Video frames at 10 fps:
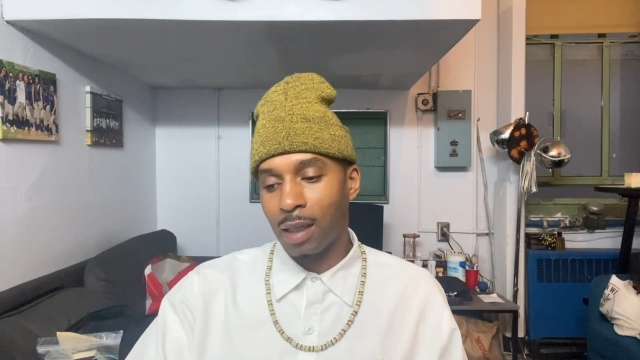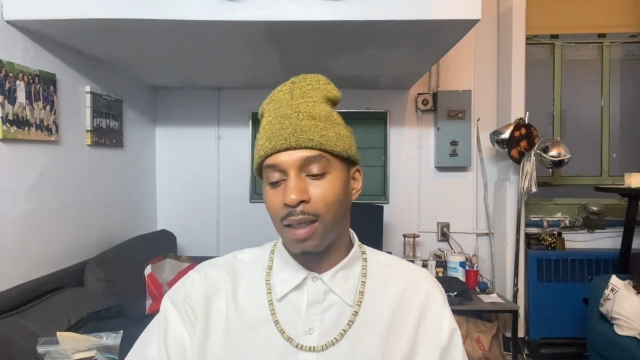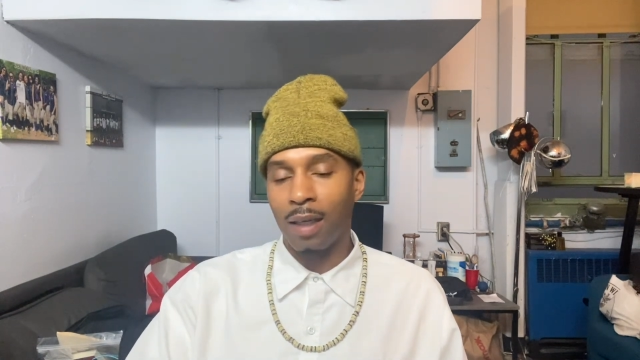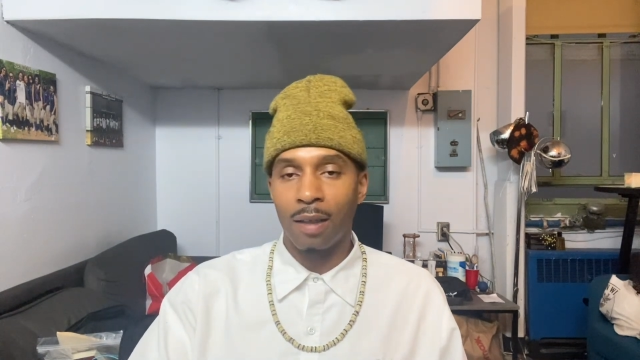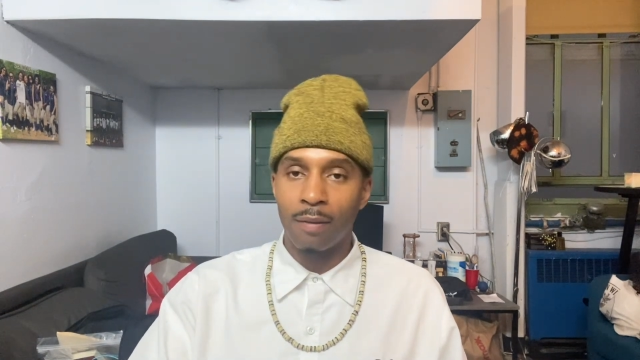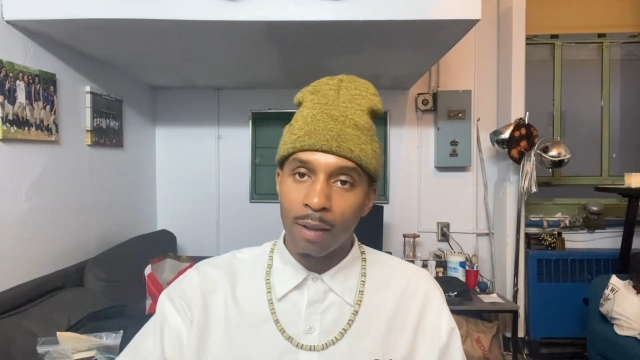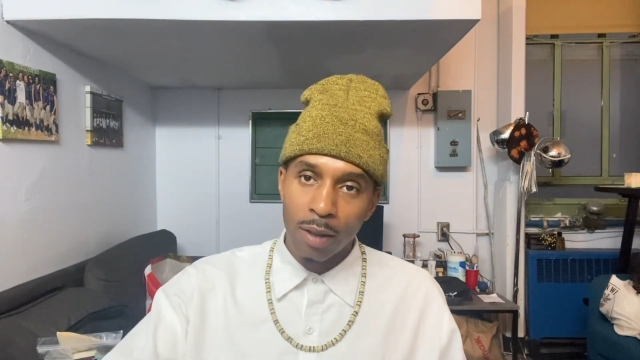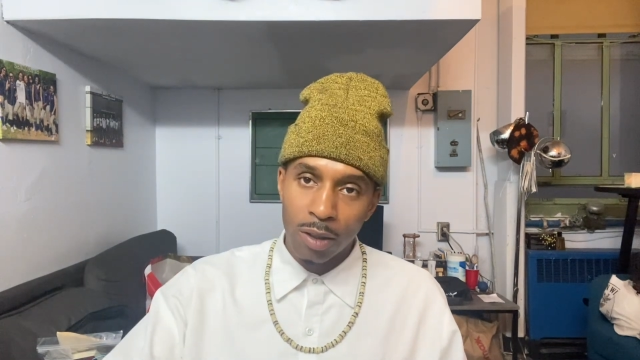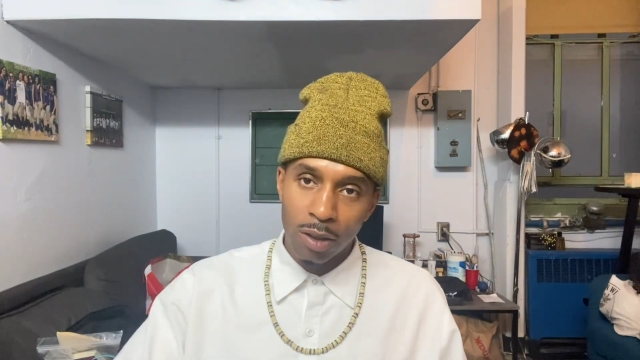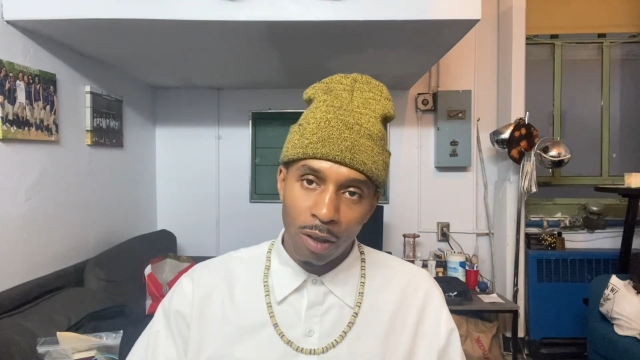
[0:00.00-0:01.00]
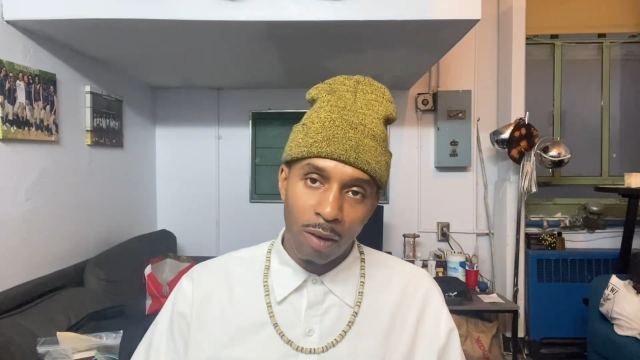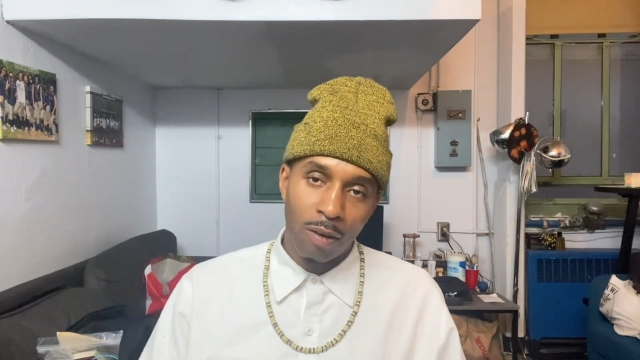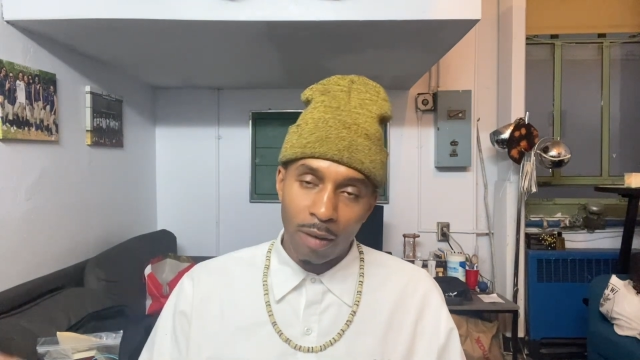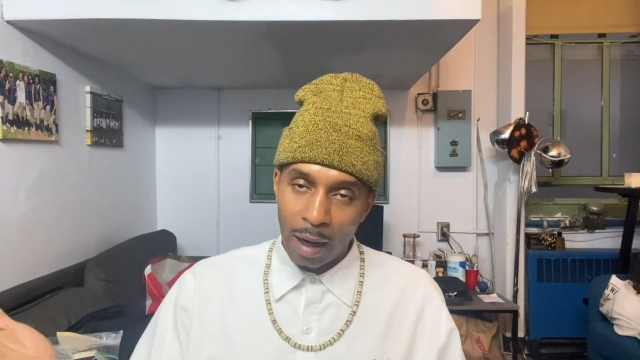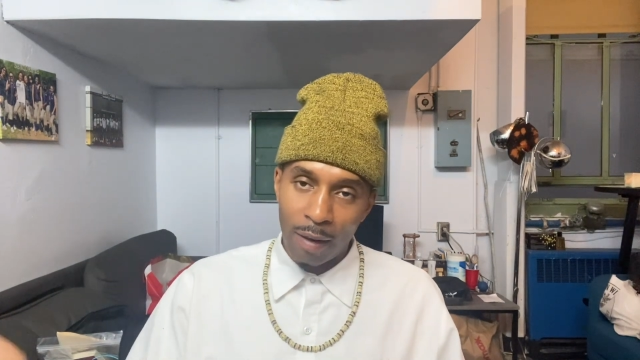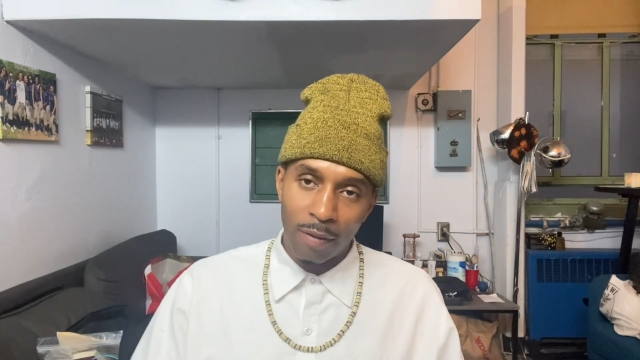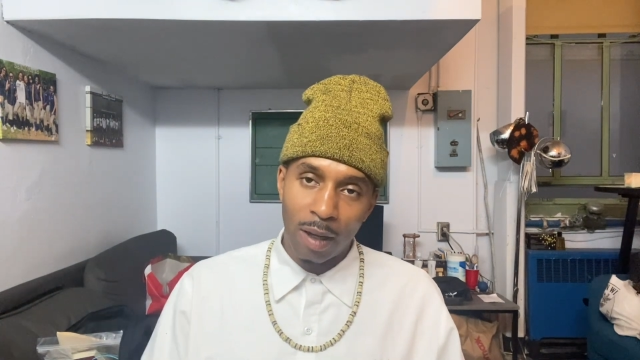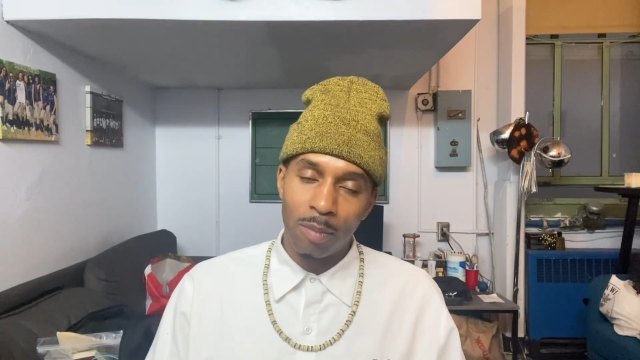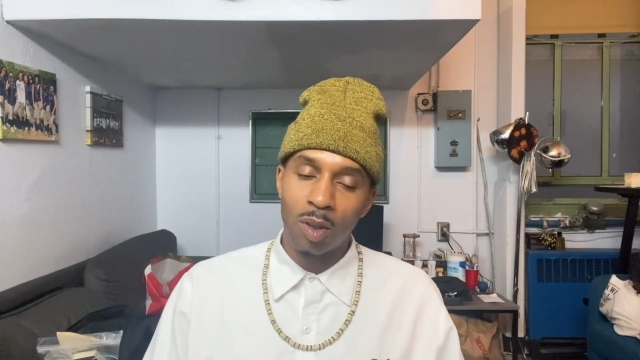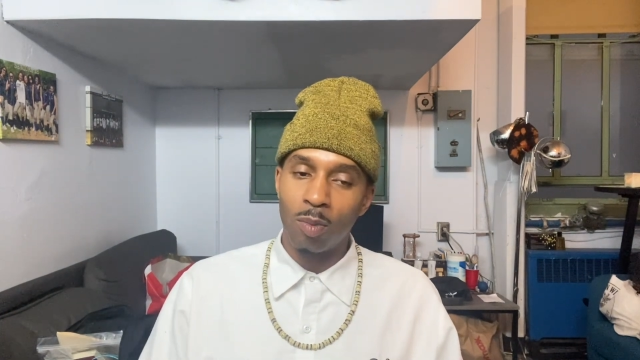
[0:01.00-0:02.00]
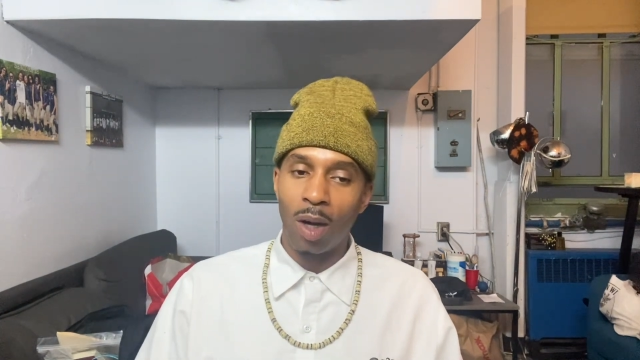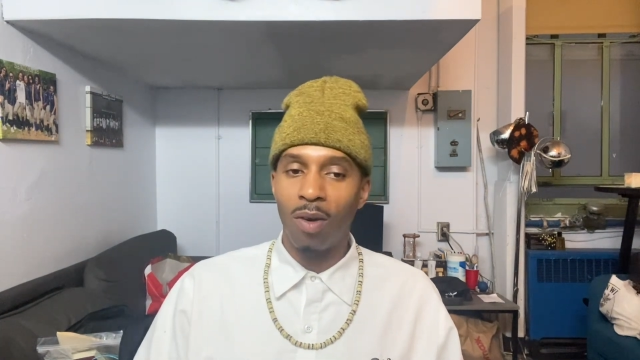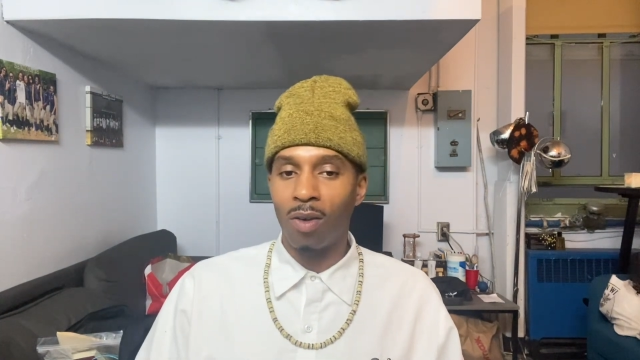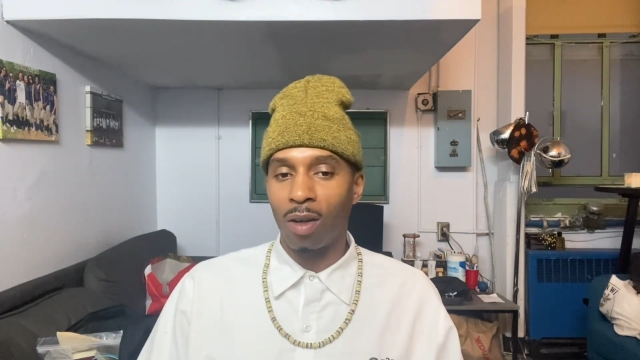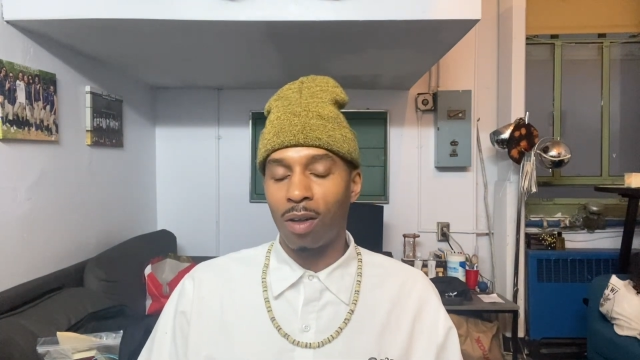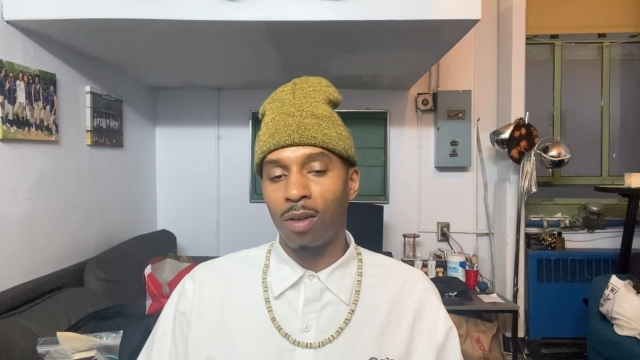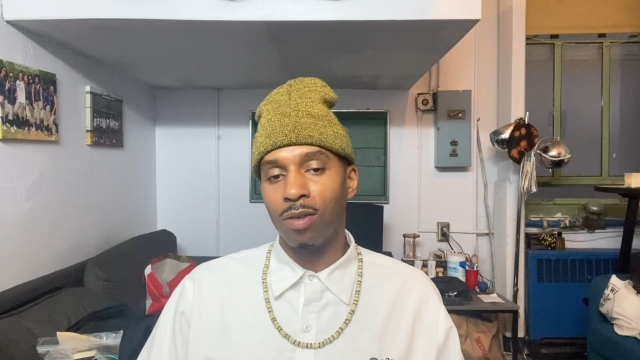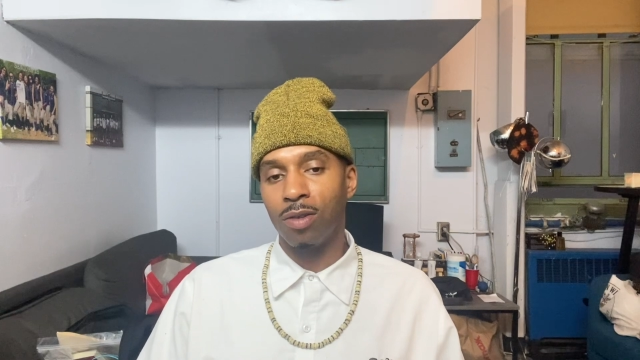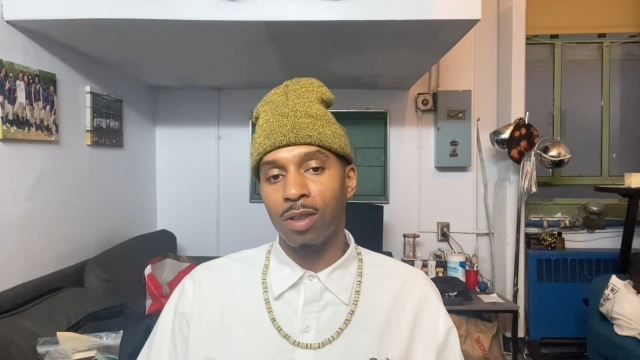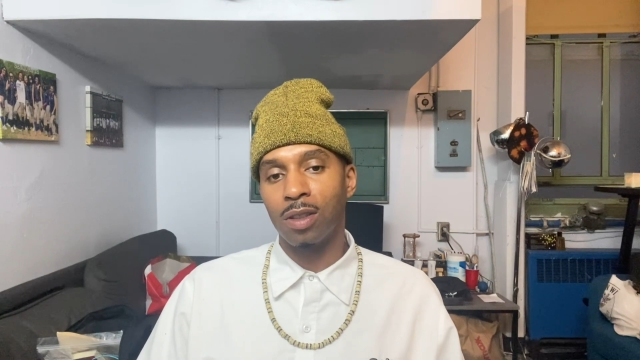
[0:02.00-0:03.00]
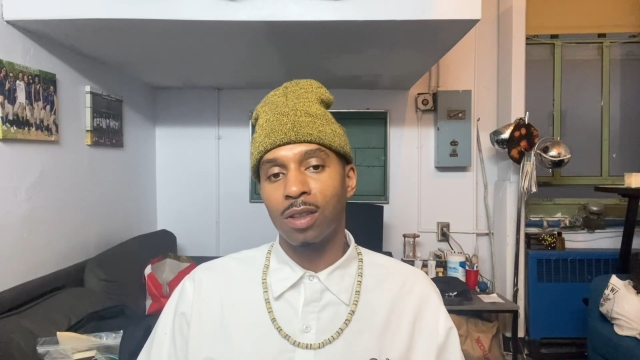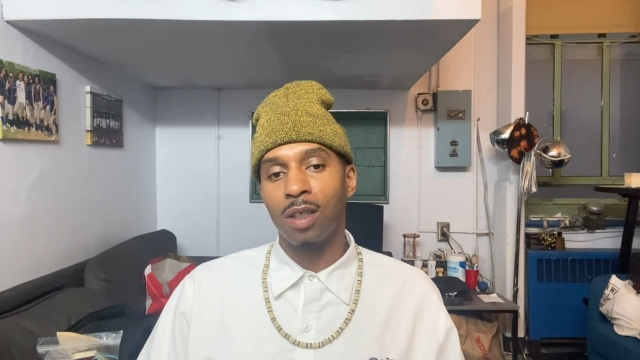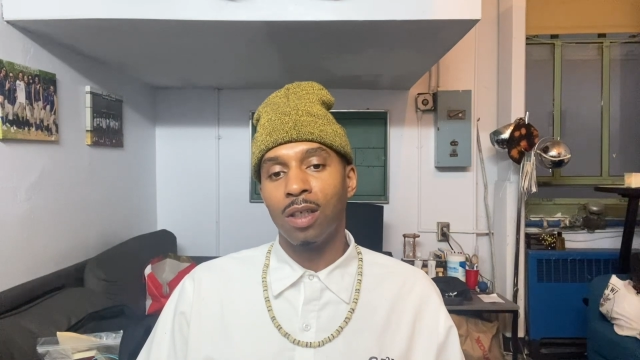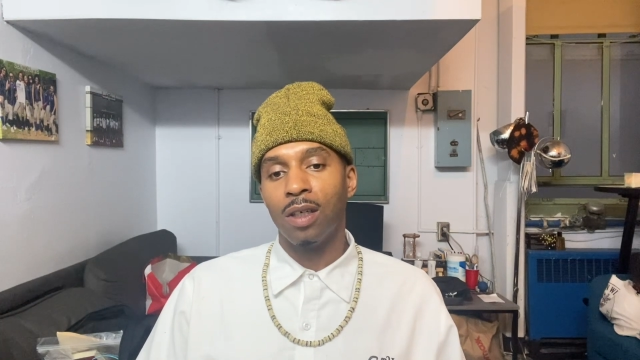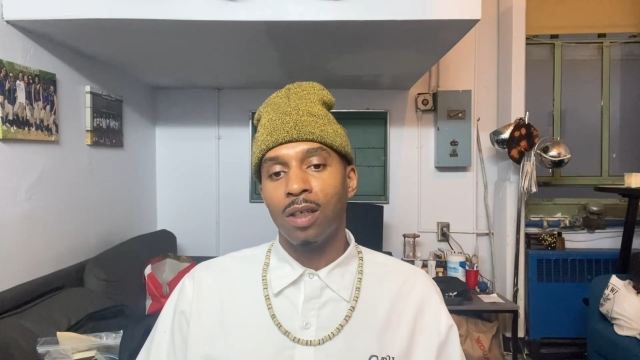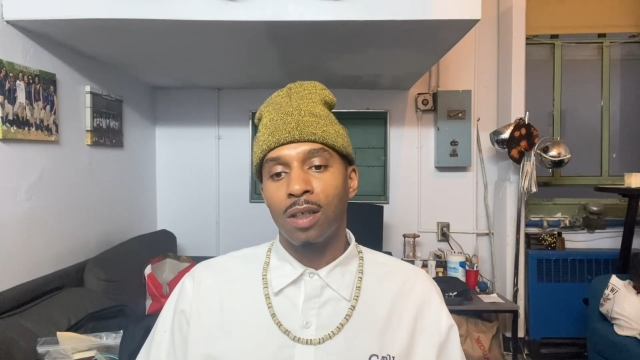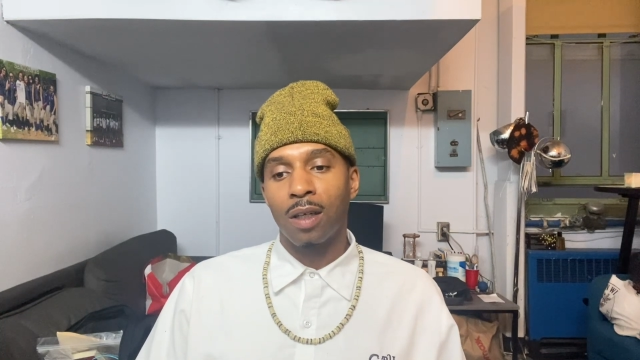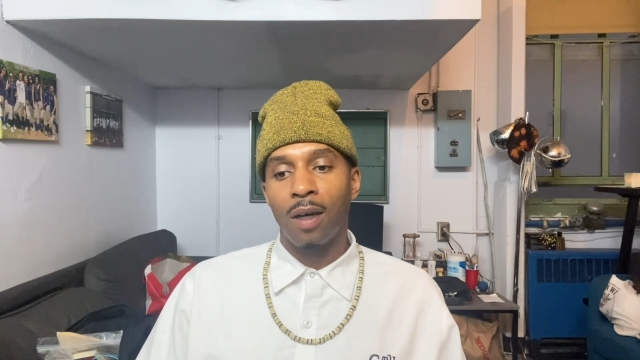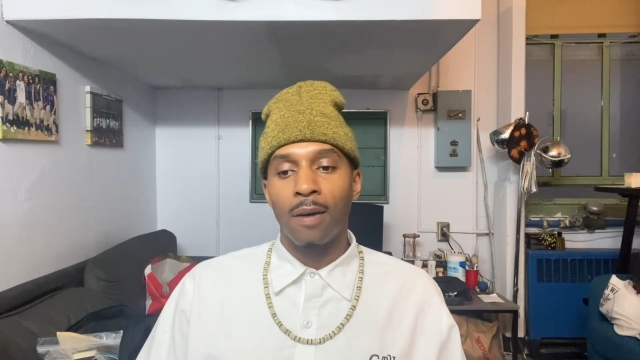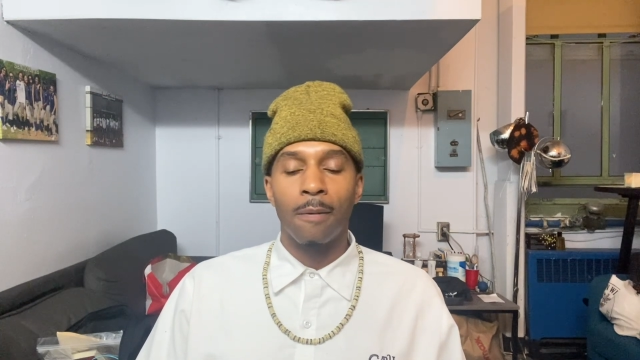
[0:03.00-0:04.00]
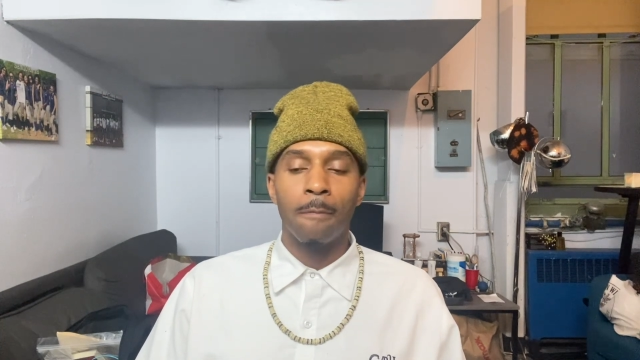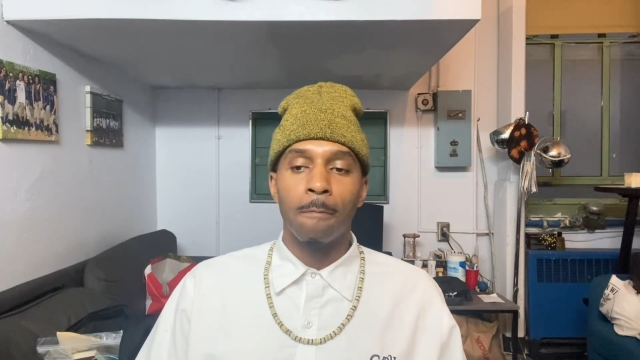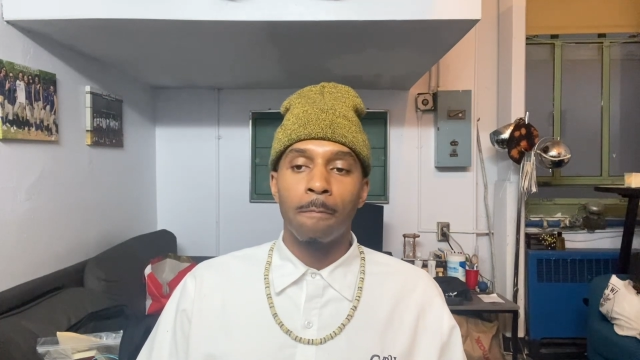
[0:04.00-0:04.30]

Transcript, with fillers: And so I've come to my own conclusions. Um,